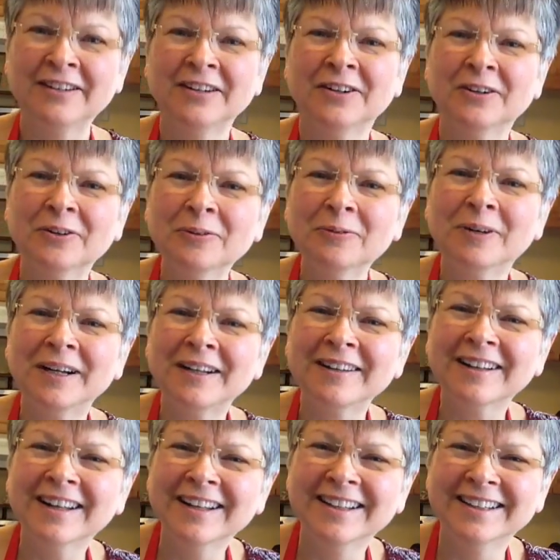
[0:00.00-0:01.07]
Oh
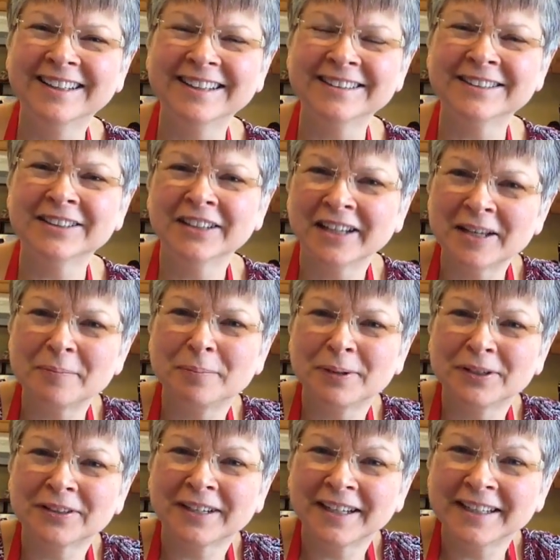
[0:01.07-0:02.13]
well, it's gonna get
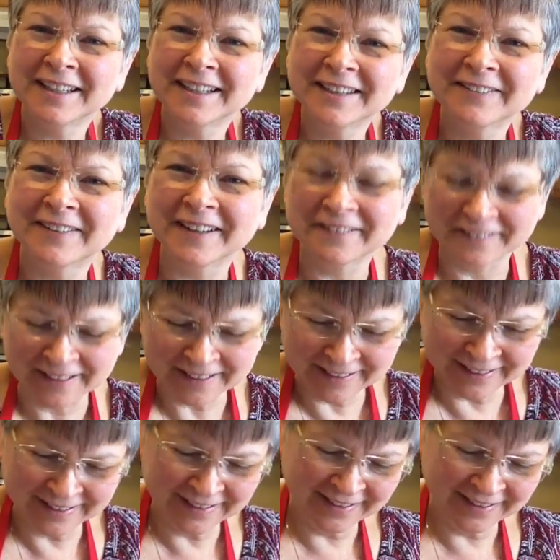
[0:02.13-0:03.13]
pureed anyway, right?